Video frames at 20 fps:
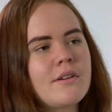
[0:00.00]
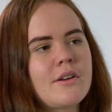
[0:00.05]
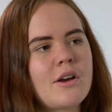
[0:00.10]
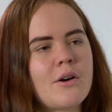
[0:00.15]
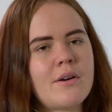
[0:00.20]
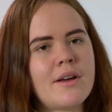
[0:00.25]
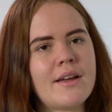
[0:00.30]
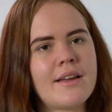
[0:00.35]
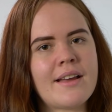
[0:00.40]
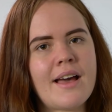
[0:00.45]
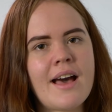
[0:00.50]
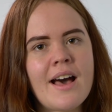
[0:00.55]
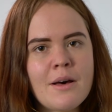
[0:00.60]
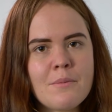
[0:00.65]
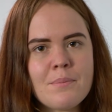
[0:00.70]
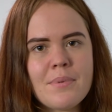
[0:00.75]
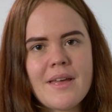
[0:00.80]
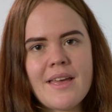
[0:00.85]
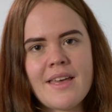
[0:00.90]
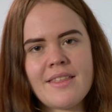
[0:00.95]
going
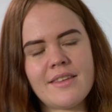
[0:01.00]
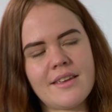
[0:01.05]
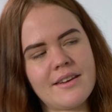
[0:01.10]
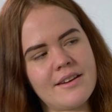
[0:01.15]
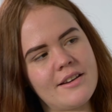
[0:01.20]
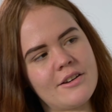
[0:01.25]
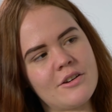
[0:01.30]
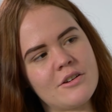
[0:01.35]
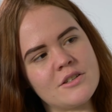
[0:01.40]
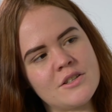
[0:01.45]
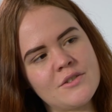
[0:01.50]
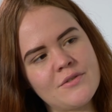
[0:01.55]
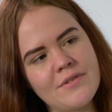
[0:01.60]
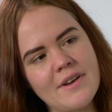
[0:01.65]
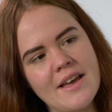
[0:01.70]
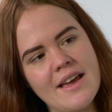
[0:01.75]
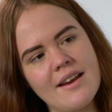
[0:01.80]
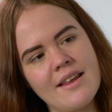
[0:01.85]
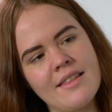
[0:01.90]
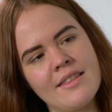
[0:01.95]
up and then it goes
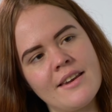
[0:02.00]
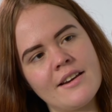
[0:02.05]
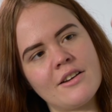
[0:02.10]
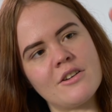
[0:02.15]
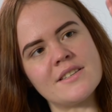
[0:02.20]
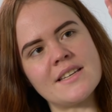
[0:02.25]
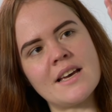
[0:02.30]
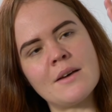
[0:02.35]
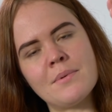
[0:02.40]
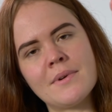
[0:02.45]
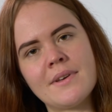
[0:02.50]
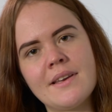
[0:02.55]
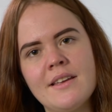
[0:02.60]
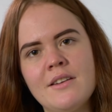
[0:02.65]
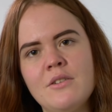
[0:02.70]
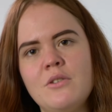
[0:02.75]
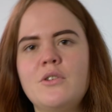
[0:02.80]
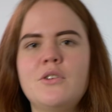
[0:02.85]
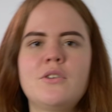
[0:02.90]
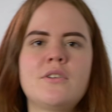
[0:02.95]
flat and then it goes up
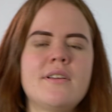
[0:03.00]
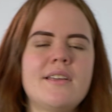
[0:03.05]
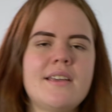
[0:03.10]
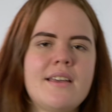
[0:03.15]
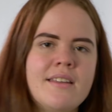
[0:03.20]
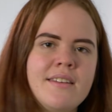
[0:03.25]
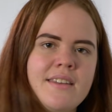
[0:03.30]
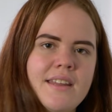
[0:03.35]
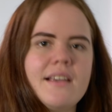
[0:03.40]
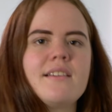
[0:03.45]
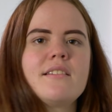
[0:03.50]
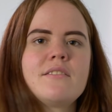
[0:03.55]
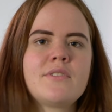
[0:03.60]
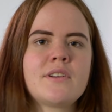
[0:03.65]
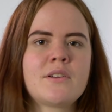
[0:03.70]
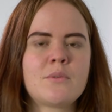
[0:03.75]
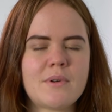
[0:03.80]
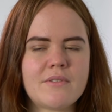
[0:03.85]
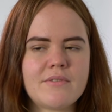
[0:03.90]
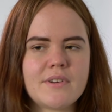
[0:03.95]
again, or you could get a negative
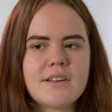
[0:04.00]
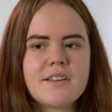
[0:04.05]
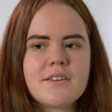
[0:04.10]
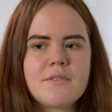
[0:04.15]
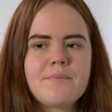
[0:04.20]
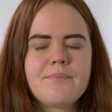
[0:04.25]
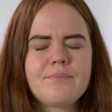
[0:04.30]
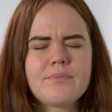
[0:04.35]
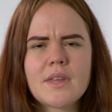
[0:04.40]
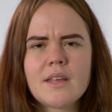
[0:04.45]
equivalent.